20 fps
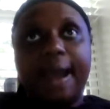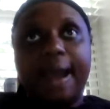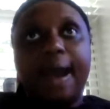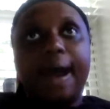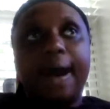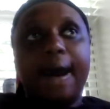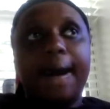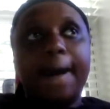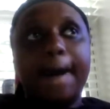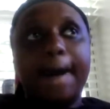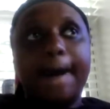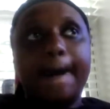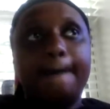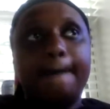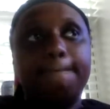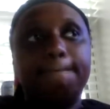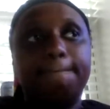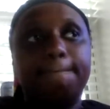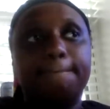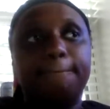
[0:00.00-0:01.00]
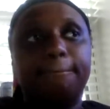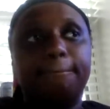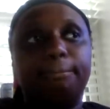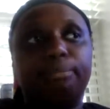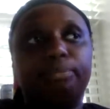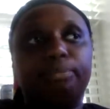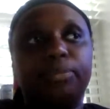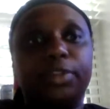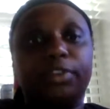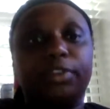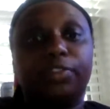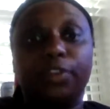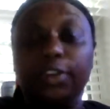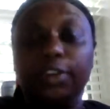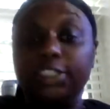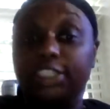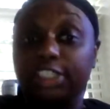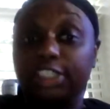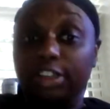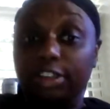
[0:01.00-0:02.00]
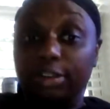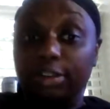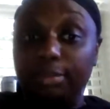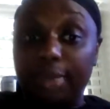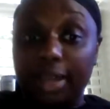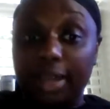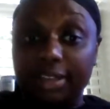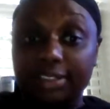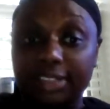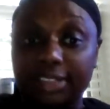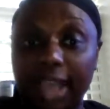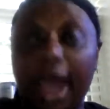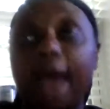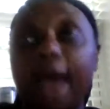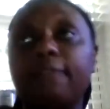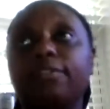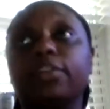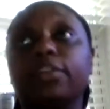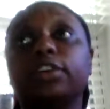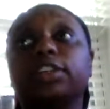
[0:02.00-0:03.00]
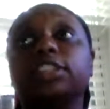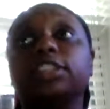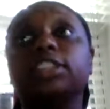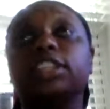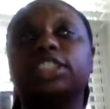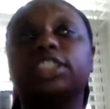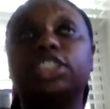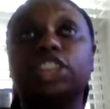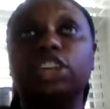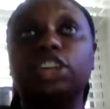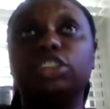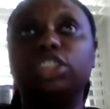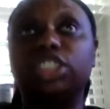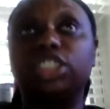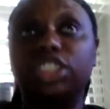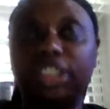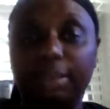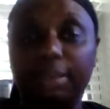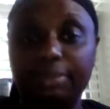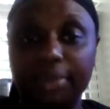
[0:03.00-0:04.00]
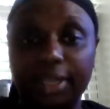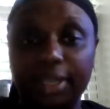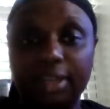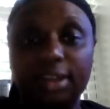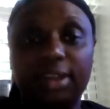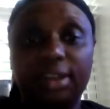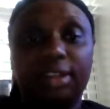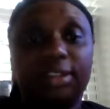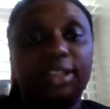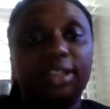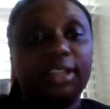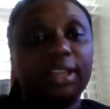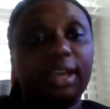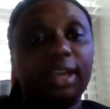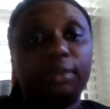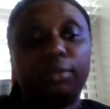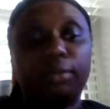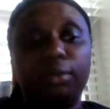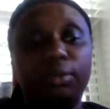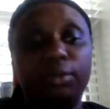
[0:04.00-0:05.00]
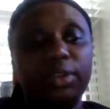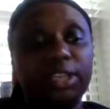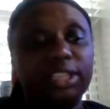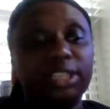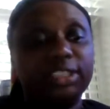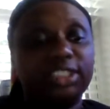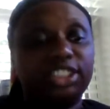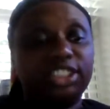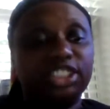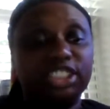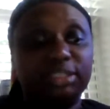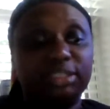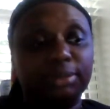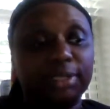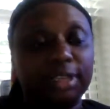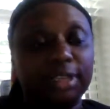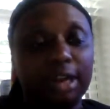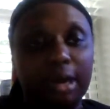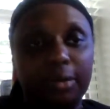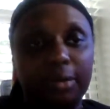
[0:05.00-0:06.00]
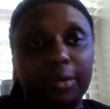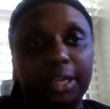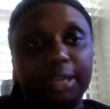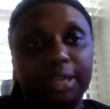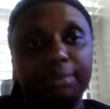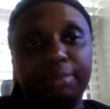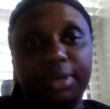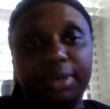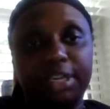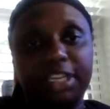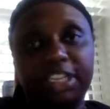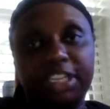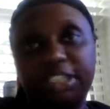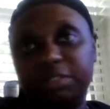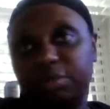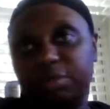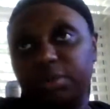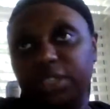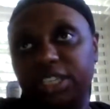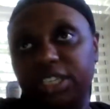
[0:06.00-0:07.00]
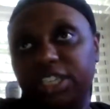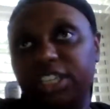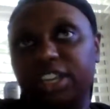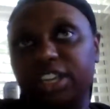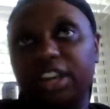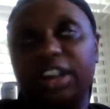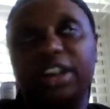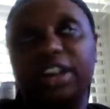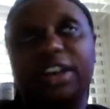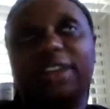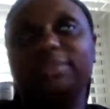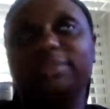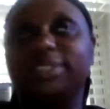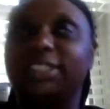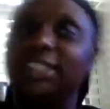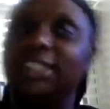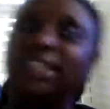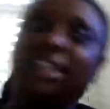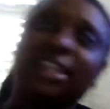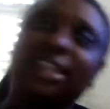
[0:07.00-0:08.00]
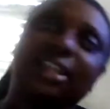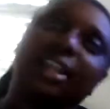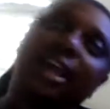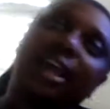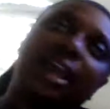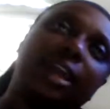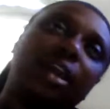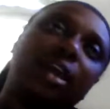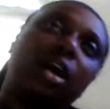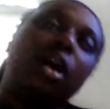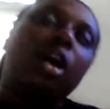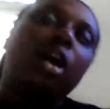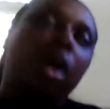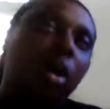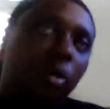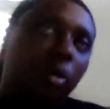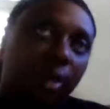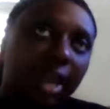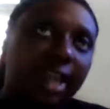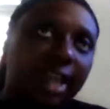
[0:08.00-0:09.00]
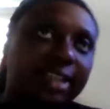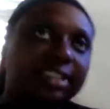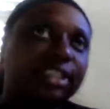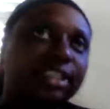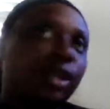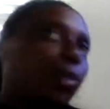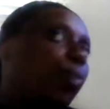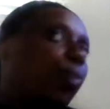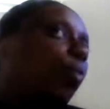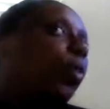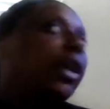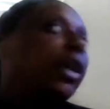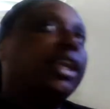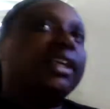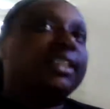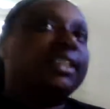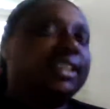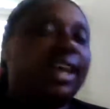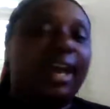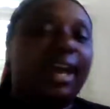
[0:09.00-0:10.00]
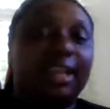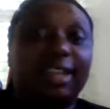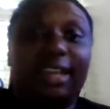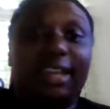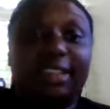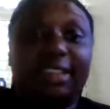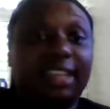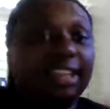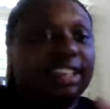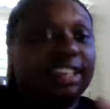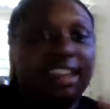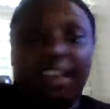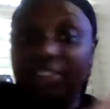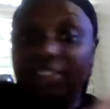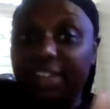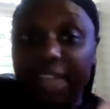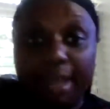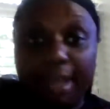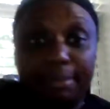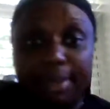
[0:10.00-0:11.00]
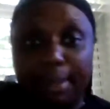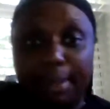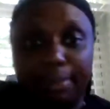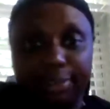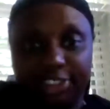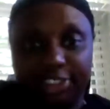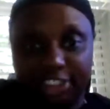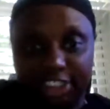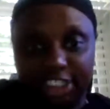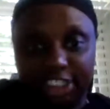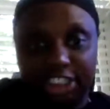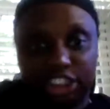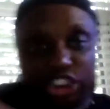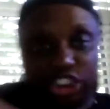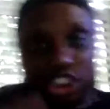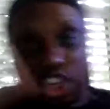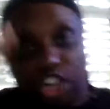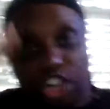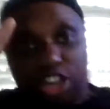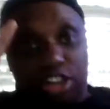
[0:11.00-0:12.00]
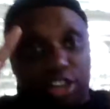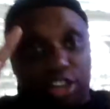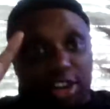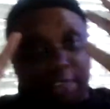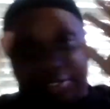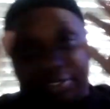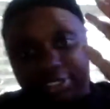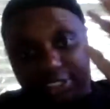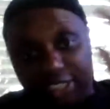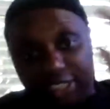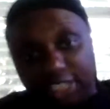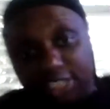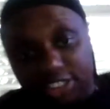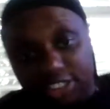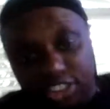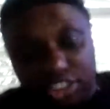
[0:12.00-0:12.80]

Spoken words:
for a certain amount of time, for a certain snippet? They're like, well, she's been going, but we need her. And I'm sitting here like, okay, so when is that? Like, they never gave me a percentage. Never said.